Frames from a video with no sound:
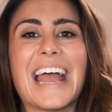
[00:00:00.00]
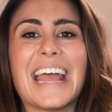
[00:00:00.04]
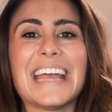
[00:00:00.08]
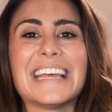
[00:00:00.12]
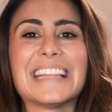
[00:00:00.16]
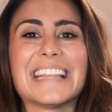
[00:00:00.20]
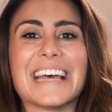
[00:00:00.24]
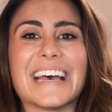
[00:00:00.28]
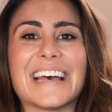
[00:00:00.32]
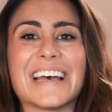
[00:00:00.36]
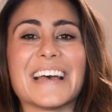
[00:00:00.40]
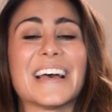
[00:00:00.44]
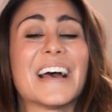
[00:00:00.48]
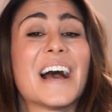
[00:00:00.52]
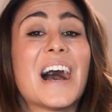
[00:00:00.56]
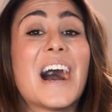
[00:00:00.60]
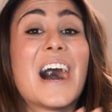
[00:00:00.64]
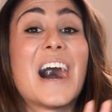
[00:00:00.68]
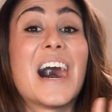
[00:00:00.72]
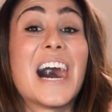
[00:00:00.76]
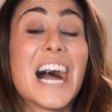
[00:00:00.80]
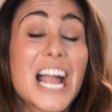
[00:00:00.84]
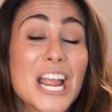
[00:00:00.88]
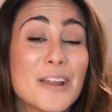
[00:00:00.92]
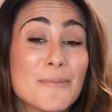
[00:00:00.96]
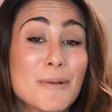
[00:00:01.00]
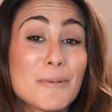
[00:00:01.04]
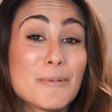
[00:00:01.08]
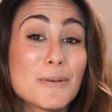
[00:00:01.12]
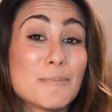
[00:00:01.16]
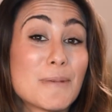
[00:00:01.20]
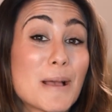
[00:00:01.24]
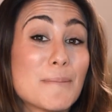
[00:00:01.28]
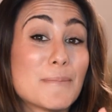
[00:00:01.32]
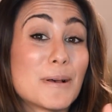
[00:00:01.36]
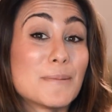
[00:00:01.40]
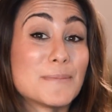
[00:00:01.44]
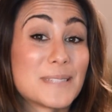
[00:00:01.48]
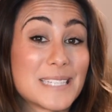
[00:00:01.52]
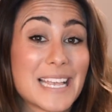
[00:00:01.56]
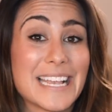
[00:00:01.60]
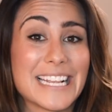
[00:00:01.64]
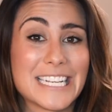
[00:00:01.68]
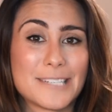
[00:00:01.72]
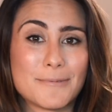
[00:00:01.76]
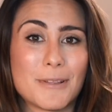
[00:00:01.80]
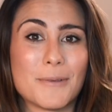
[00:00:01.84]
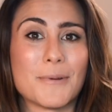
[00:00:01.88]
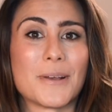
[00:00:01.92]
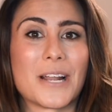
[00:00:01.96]
Hey there! I remember my mum
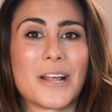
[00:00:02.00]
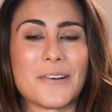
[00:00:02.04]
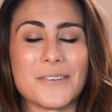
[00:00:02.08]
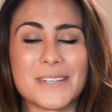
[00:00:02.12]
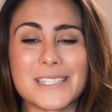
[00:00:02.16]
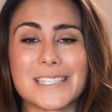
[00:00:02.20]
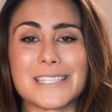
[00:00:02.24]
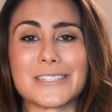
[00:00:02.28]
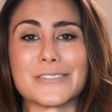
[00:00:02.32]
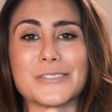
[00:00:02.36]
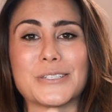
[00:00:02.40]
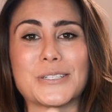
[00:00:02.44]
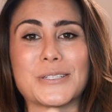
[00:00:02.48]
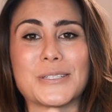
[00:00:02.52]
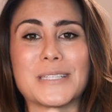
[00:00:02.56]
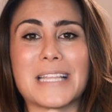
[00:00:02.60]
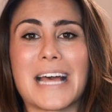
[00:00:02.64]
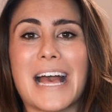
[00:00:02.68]
saying to me when I was little